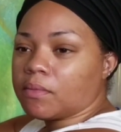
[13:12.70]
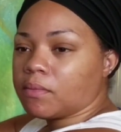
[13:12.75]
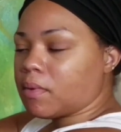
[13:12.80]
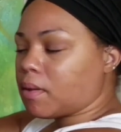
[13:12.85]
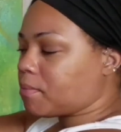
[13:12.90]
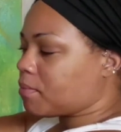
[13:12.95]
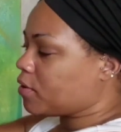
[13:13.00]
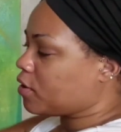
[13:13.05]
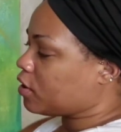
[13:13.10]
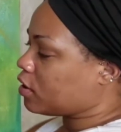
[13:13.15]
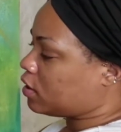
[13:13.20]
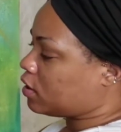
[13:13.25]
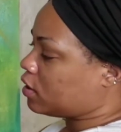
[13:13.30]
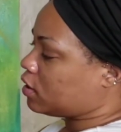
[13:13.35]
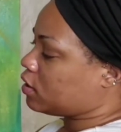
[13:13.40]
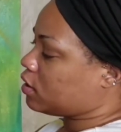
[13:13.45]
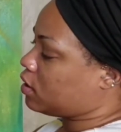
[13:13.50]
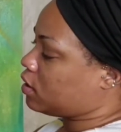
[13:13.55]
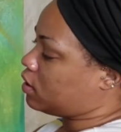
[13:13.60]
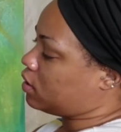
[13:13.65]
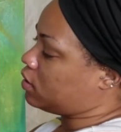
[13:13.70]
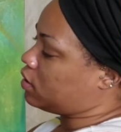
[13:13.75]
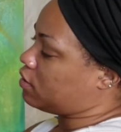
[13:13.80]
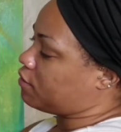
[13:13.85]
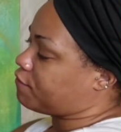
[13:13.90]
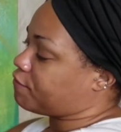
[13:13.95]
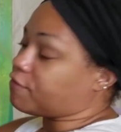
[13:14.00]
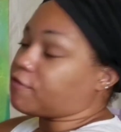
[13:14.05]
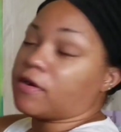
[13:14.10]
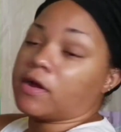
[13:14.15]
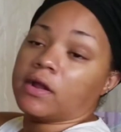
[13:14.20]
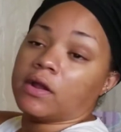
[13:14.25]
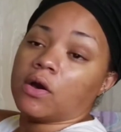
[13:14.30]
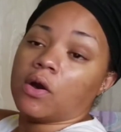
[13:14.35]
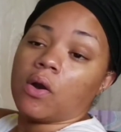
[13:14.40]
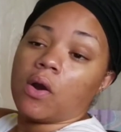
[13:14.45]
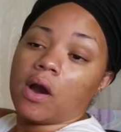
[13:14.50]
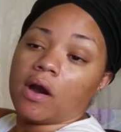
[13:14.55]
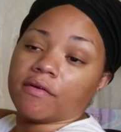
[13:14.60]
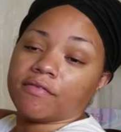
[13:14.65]
want it to look as seamless and
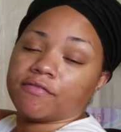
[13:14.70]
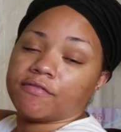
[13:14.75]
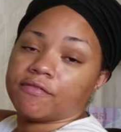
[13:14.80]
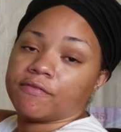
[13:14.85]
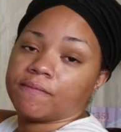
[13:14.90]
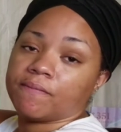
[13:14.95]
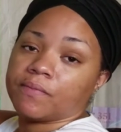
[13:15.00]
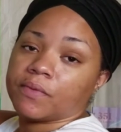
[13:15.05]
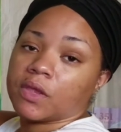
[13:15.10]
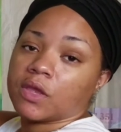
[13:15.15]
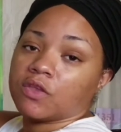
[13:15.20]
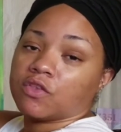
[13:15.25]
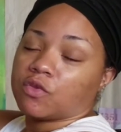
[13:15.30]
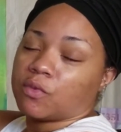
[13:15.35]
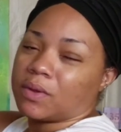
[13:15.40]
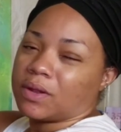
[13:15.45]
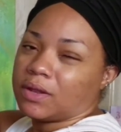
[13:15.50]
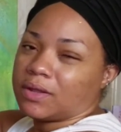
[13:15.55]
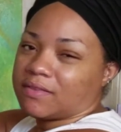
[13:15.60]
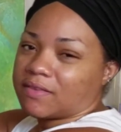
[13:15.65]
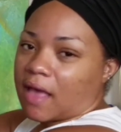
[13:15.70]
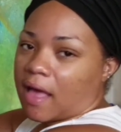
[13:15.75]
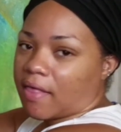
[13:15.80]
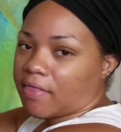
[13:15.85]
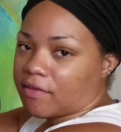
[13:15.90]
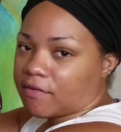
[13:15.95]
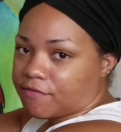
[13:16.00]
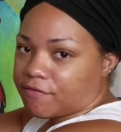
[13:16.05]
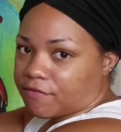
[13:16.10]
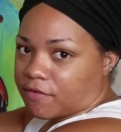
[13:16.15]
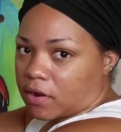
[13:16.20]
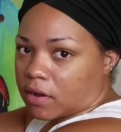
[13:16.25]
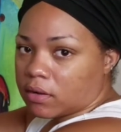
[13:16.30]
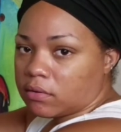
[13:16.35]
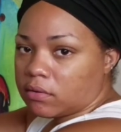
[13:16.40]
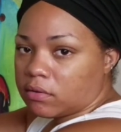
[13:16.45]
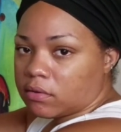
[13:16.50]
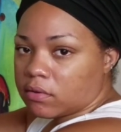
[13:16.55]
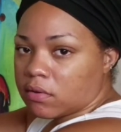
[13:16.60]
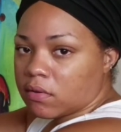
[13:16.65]
flat as possible. When I'm making a wig
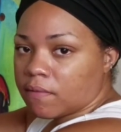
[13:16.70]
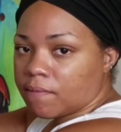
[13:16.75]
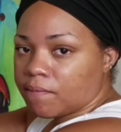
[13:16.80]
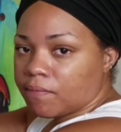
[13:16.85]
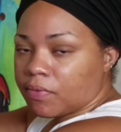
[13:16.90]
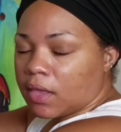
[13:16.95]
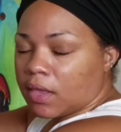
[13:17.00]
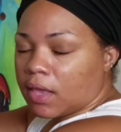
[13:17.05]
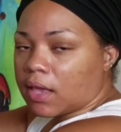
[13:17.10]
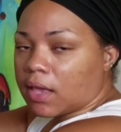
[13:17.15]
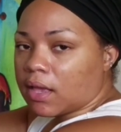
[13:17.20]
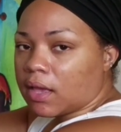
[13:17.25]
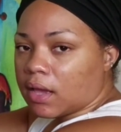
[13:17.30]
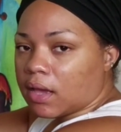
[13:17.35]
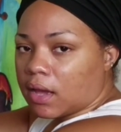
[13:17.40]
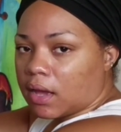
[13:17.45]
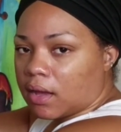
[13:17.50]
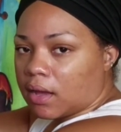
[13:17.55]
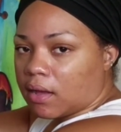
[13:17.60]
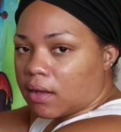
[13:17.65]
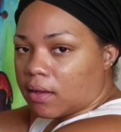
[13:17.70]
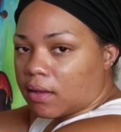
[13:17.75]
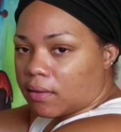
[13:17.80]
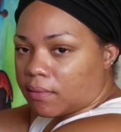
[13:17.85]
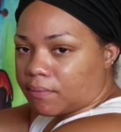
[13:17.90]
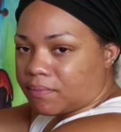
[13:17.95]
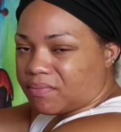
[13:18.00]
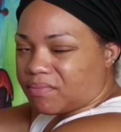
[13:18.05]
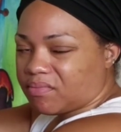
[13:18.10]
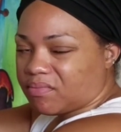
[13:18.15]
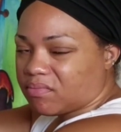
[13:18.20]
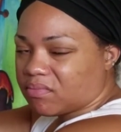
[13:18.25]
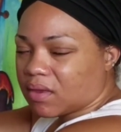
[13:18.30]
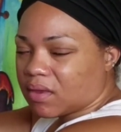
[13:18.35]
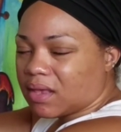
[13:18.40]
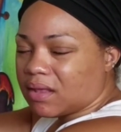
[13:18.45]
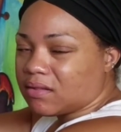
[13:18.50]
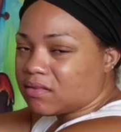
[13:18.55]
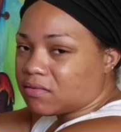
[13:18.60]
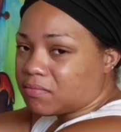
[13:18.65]
for myself, I
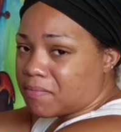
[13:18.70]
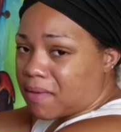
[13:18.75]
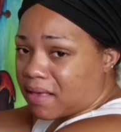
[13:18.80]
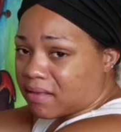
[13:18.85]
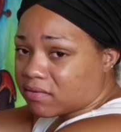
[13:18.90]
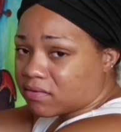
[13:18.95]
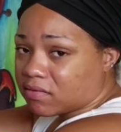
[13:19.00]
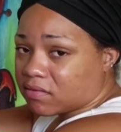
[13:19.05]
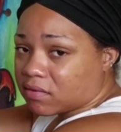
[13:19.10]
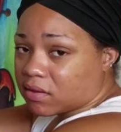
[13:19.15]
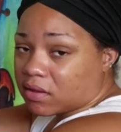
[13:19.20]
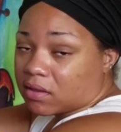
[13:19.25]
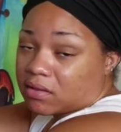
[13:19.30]
to me don't matter.